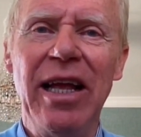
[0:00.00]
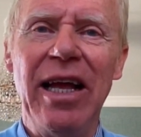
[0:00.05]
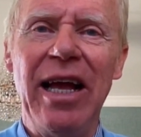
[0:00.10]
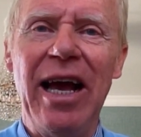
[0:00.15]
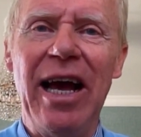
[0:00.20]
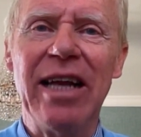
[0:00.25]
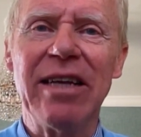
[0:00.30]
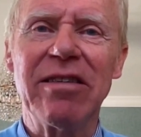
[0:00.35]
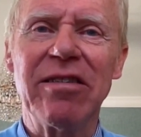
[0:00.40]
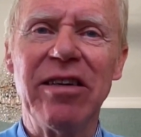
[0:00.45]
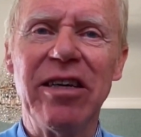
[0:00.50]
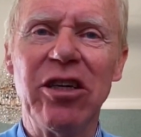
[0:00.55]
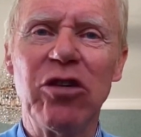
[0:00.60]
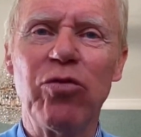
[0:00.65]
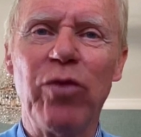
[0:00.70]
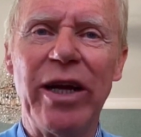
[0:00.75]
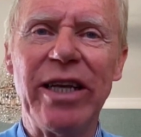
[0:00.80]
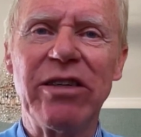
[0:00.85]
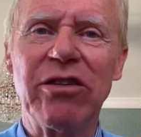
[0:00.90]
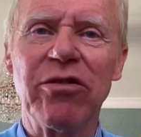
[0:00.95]
and
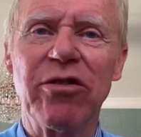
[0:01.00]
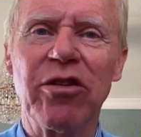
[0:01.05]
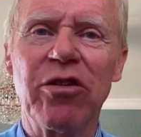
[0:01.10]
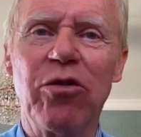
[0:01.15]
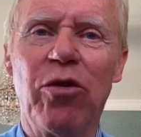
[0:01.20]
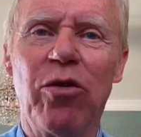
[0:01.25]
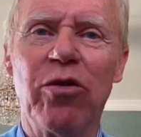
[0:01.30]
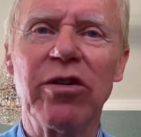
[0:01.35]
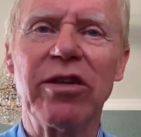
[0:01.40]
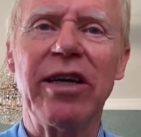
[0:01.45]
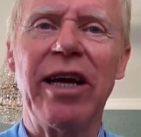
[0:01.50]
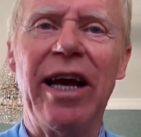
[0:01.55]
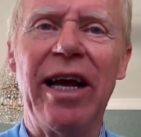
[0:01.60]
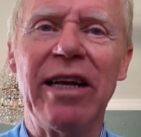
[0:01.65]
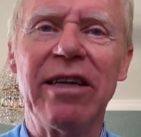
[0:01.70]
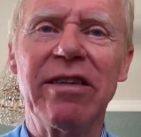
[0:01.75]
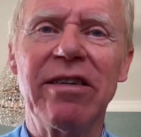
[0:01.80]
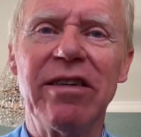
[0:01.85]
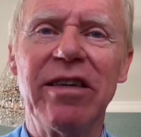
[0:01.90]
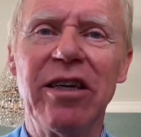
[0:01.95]
it went to the court,
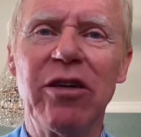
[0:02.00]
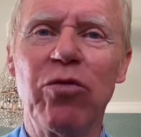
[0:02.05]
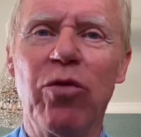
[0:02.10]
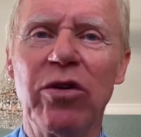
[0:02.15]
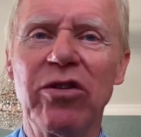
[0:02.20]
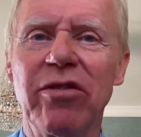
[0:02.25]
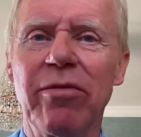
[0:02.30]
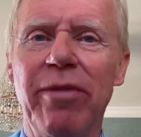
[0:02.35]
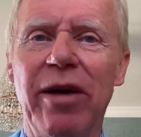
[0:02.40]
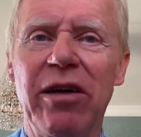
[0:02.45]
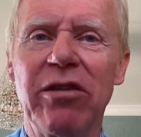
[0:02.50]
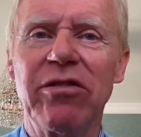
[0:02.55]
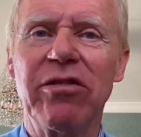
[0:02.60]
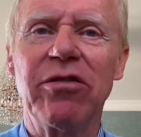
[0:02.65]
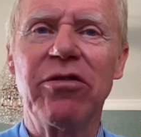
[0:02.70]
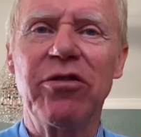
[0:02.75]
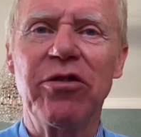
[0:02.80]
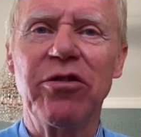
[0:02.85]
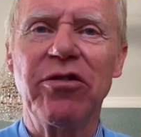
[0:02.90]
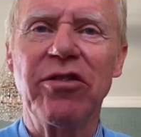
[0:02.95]
and it was about
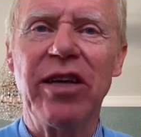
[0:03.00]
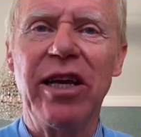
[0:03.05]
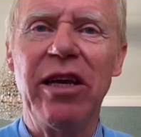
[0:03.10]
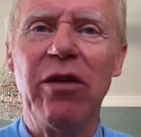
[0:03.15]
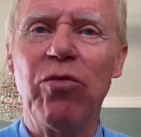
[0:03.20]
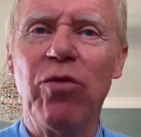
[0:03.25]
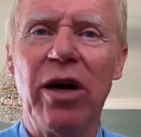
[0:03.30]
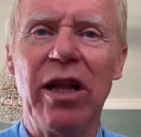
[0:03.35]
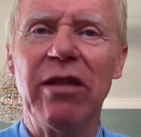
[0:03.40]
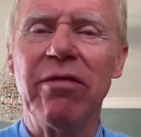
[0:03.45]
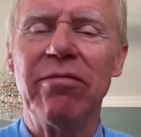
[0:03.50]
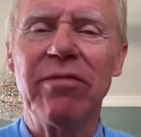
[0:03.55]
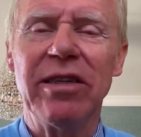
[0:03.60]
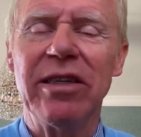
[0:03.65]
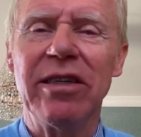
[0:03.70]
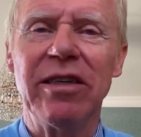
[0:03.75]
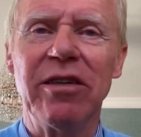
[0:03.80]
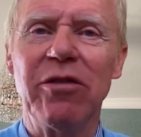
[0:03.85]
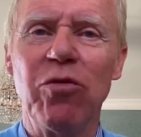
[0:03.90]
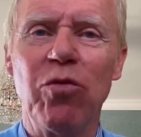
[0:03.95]
to say, well,
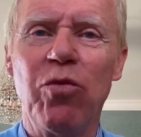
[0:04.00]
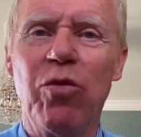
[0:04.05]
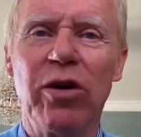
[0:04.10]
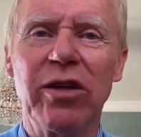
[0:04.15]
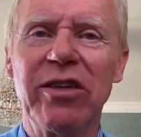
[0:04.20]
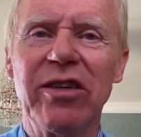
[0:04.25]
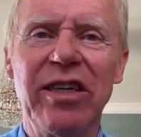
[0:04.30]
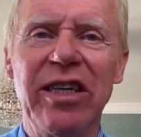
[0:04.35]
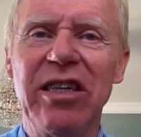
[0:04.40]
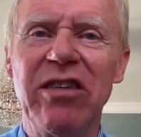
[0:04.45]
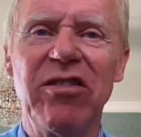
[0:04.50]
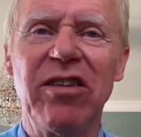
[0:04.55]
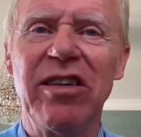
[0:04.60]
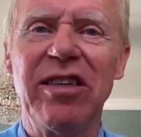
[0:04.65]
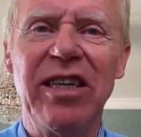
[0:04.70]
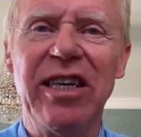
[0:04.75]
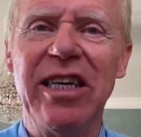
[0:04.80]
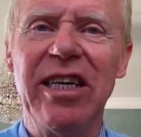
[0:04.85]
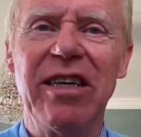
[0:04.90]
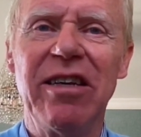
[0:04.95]
what is
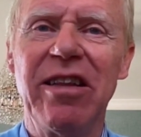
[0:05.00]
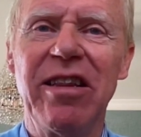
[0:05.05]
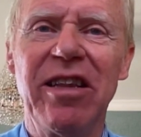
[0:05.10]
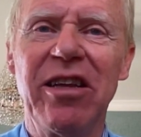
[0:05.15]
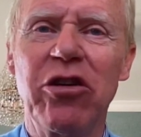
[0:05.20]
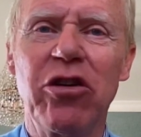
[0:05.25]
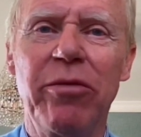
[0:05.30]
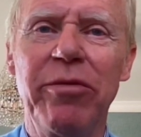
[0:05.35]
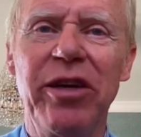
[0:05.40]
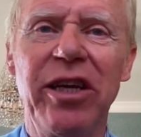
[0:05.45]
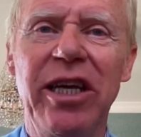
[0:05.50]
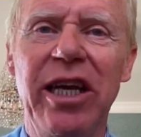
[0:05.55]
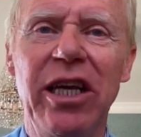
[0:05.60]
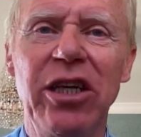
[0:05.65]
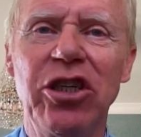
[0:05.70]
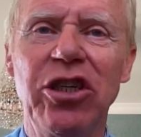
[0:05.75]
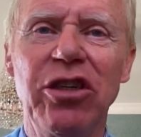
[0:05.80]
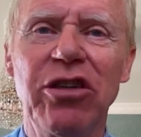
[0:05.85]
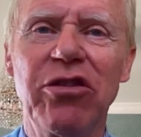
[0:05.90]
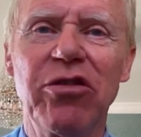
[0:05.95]
it here, the
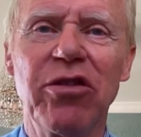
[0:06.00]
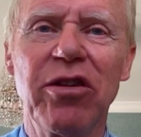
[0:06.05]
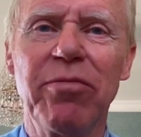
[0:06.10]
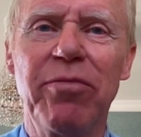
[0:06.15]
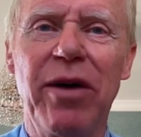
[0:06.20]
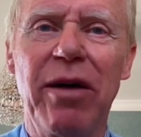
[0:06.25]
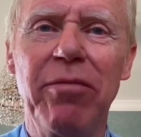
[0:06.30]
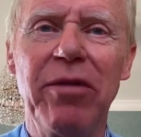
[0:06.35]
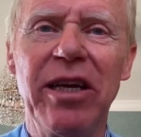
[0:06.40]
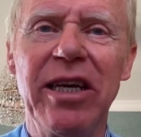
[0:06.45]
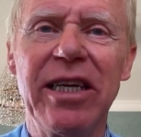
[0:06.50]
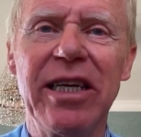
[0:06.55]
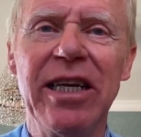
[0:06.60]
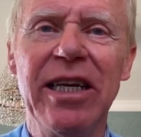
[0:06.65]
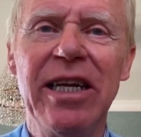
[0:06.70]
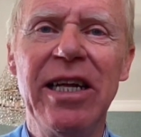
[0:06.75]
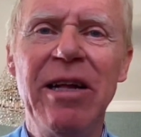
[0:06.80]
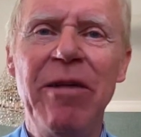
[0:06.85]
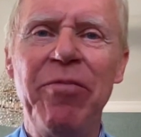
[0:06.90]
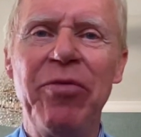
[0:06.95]
communication to the public?
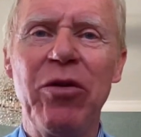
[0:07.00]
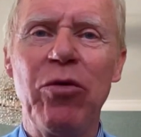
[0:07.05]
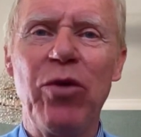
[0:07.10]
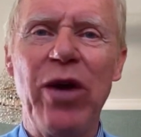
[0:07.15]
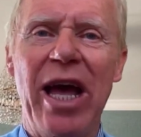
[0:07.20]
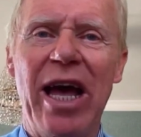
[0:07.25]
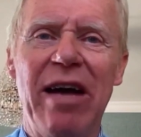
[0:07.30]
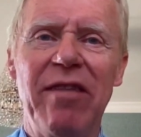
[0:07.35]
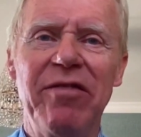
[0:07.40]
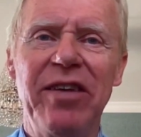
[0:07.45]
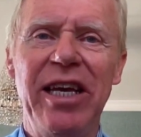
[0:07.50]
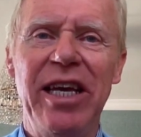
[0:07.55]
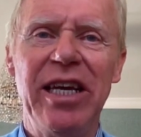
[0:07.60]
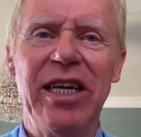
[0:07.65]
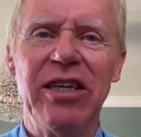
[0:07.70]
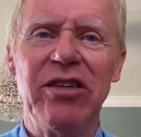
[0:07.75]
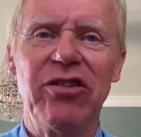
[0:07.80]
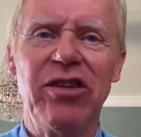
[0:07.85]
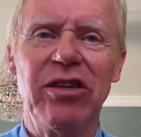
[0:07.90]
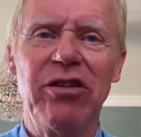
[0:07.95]
We have
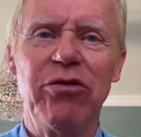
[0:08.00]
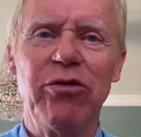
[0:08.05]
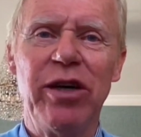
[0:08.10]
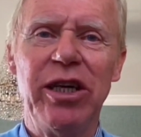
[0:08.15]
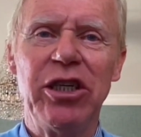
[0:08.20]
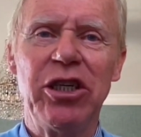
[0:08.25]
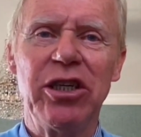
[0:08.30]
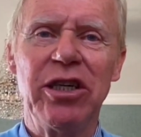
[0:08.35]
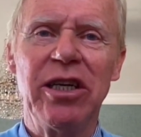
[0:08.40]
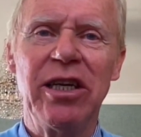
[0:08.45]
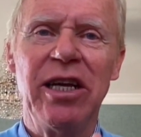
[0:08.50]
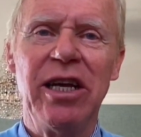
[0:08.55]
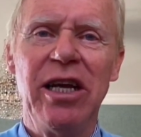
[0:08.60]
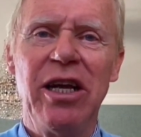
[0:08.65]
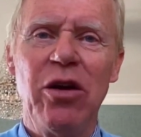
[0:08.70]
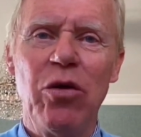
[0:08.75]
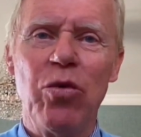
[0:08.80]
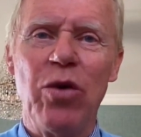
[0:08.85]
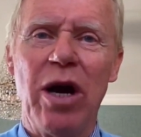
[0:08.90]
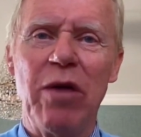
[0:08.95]
here a situation
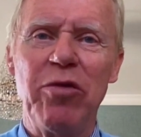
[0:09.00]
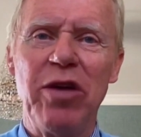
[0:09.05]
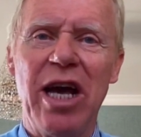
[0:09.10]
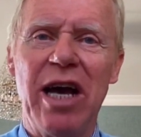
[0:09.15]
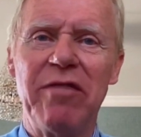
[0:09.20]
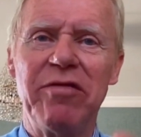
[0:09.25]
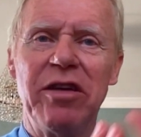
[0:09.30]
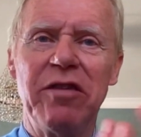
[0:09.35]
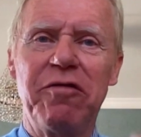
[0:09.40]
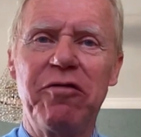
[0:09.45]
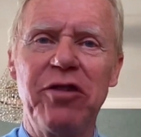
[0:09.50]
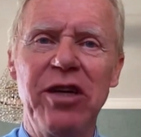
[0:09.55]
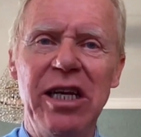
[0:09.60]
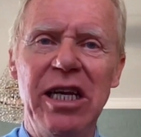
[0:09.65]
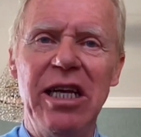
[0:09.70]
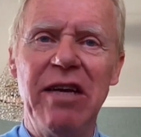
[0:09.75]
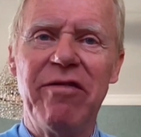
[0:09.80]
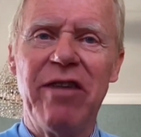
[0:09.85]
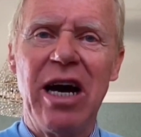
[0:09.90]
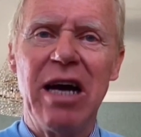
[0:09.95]
where we have a
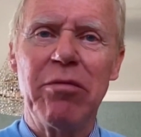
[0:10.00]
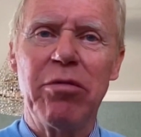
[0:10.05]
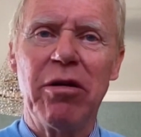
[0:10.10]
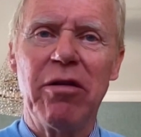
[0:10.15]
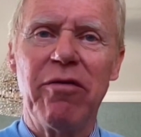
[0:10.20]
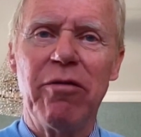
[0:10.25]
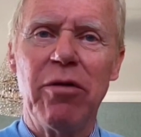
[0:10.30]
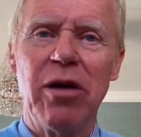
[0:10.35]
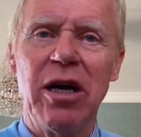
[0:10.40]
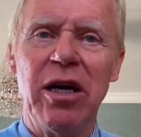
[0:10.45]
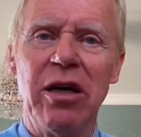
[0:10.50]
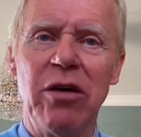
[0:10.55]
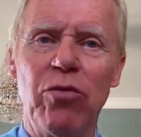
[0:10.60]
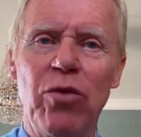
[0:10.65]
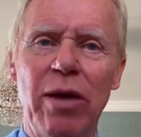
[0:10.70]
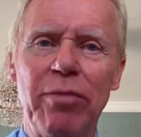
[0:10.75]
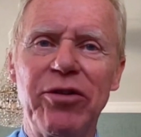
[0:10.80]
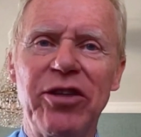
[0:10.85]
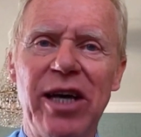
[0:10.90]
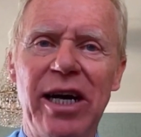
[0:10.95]
freely available
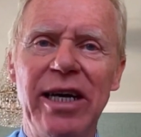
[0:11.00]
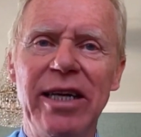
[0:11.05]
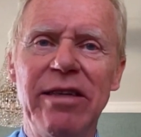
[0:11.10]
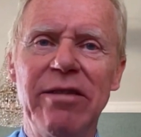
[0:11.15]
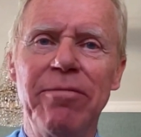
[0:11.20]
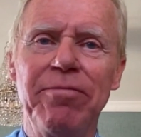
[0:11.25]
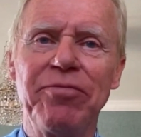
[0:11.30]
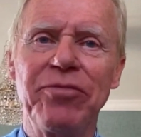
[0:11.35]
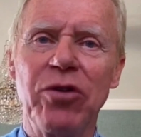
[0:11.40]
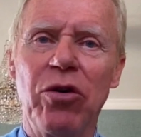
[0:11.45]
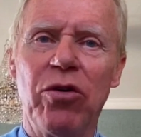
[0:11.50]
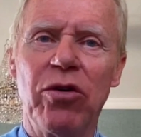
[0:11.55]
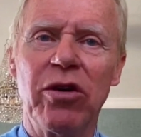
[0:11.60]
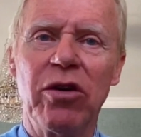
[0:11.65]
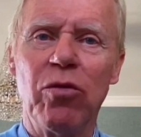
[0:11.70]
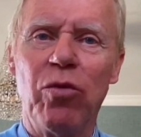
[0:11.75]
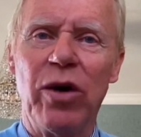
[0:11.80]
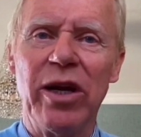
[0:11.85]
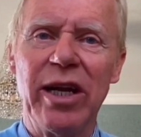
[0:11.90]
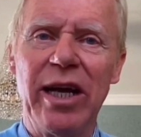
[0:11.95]
website
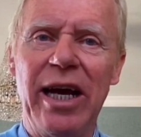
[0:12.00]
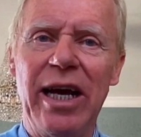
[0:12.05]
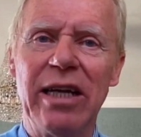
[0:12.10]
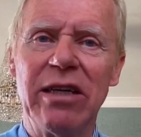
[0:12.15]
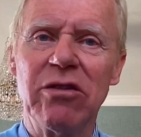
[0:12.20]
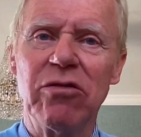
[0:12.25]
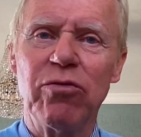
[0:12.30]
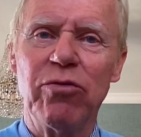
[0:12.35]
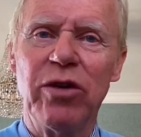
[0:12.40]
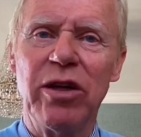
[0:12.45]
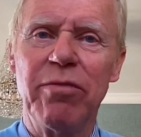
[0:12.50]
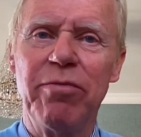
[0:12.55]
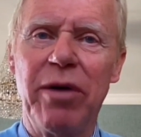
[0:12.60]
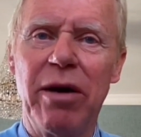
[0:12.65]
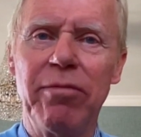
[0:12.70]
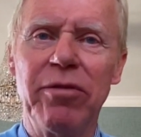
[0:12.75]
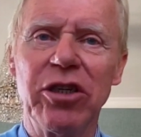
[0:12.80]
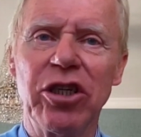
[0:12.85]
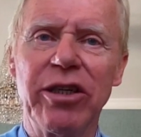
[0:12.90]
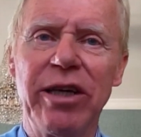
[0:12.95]
on one hand with
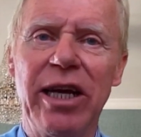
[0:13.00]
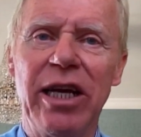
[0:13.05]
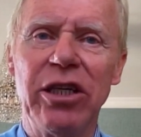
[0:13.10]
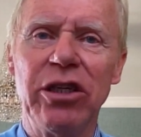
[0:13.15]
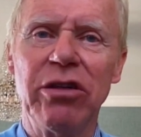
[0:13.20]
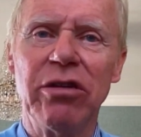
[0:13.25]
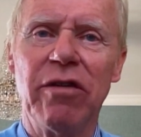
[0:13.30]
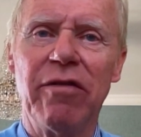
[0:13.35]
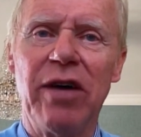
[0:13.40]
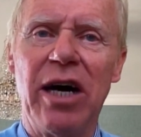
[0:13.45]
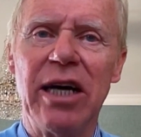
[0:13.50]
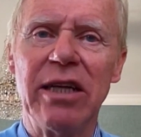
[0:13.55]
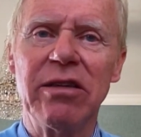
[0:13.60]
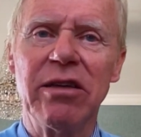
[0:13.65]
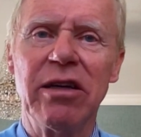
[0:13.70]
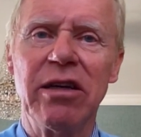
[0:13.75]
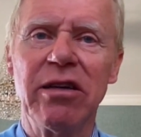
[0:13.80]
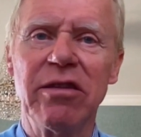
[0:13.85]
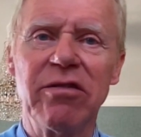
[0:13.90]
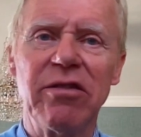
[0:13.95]
publication of
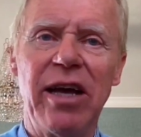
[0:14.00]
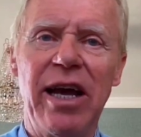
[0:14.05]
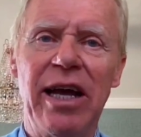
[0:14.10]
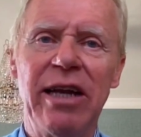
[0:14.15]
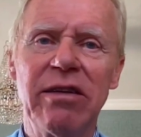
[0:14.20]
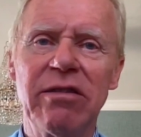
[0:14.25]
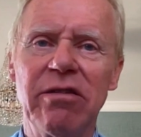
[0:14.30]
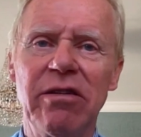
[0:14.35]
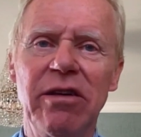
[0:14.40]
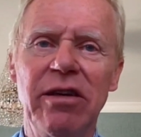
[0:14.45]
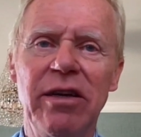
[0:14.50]
articles, and